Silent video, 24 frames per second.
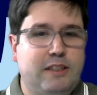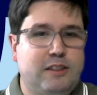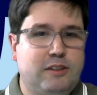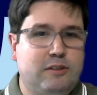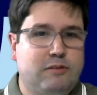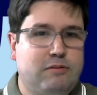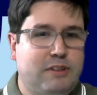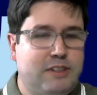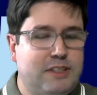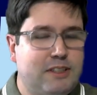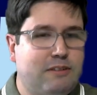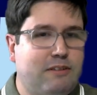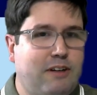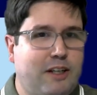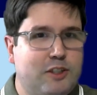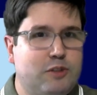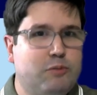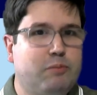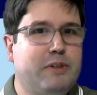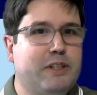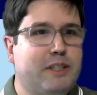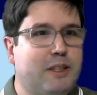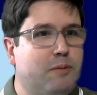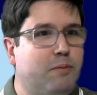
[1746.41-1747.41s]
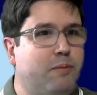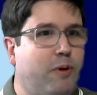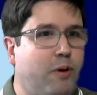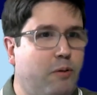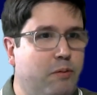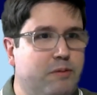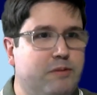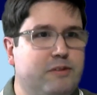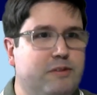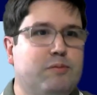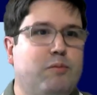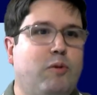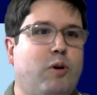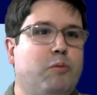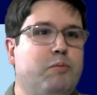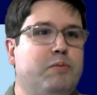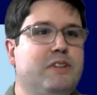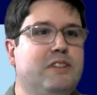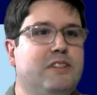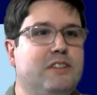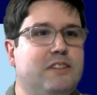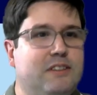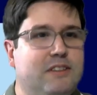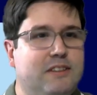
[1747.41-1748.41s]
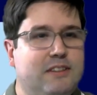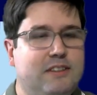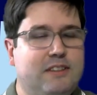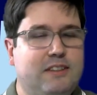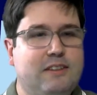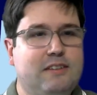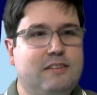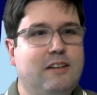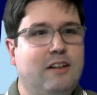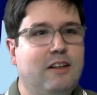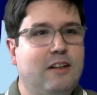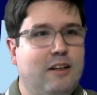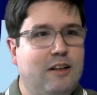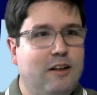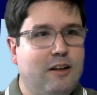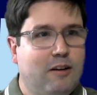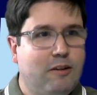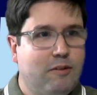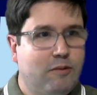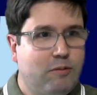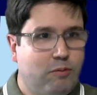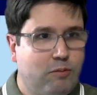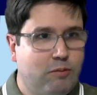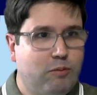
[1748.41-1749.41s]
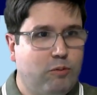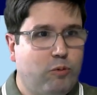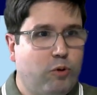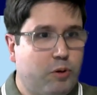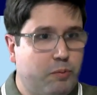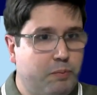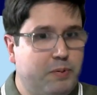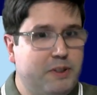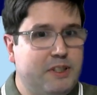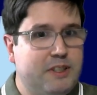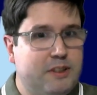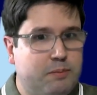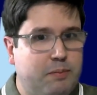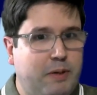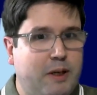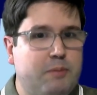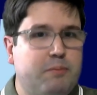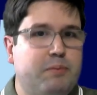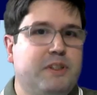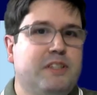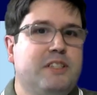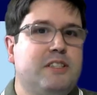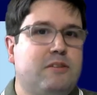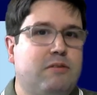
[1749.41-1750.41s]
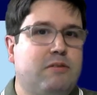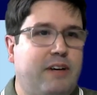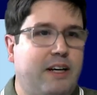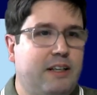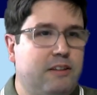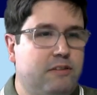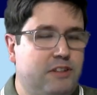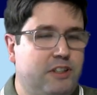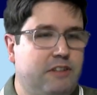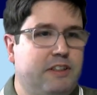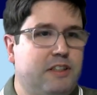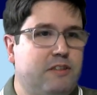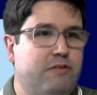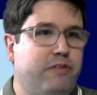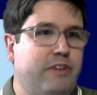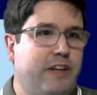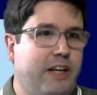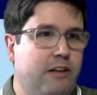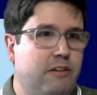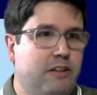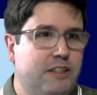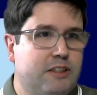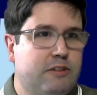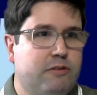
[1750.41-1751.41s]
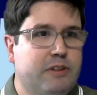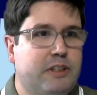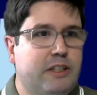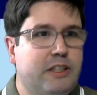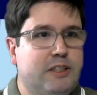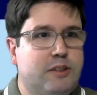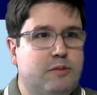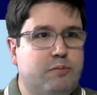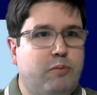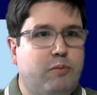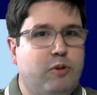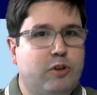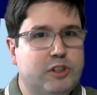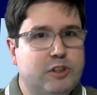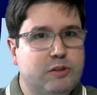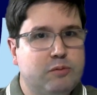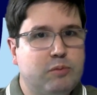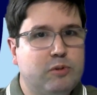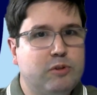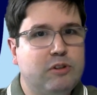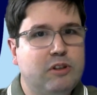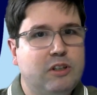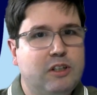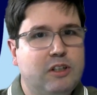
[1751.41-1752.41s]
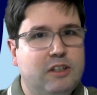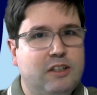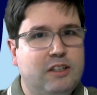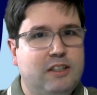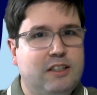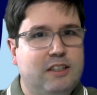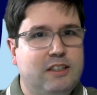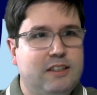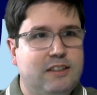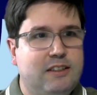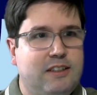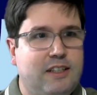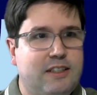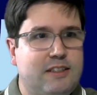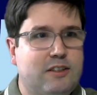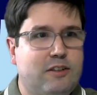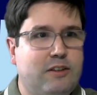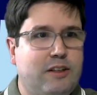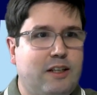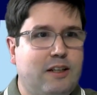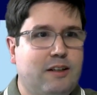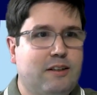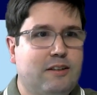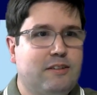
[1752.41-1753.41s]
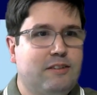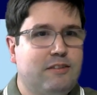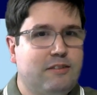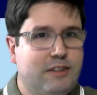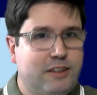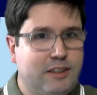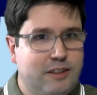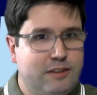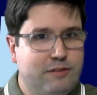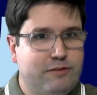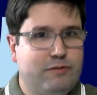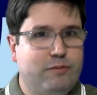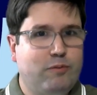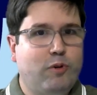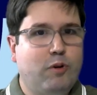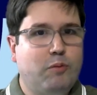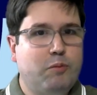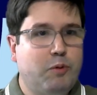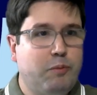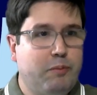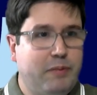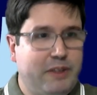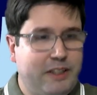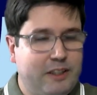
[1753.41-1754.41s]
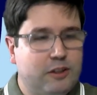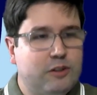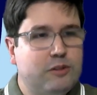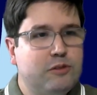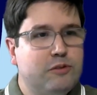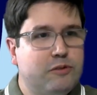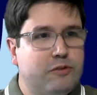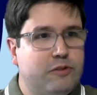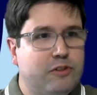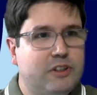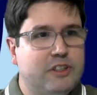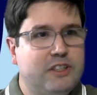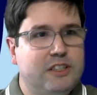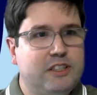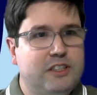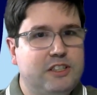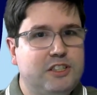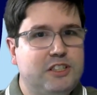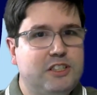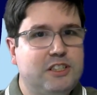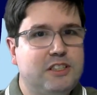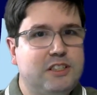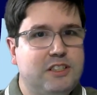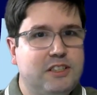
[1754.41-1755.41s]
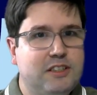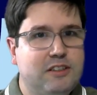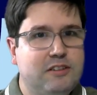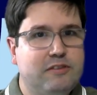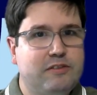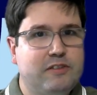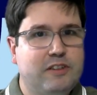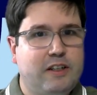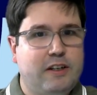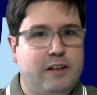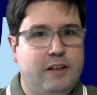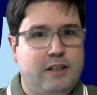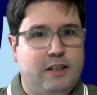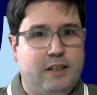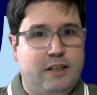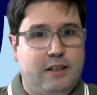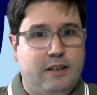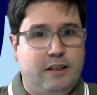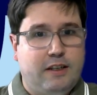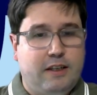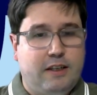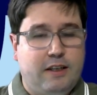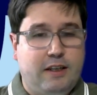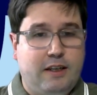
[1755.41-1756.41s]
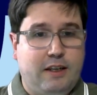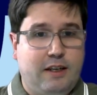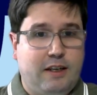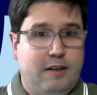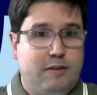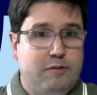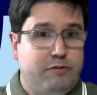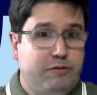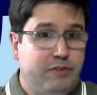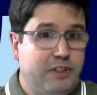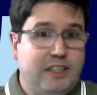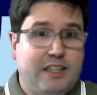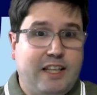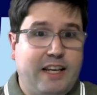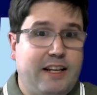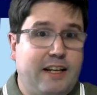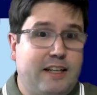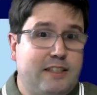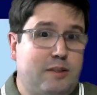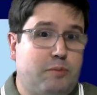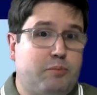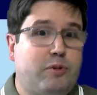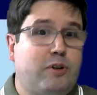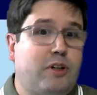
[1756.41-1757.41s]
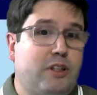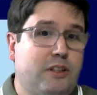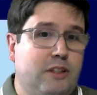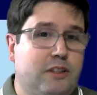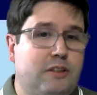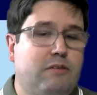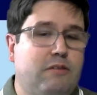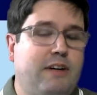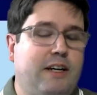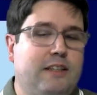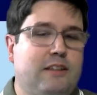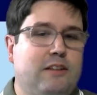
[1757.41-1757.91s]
So let's try to break the problem in small pieces and work piece by piece, right? Generate value as quick as possible. That's gonna give more momentum for the initiative. And think data as a product, right?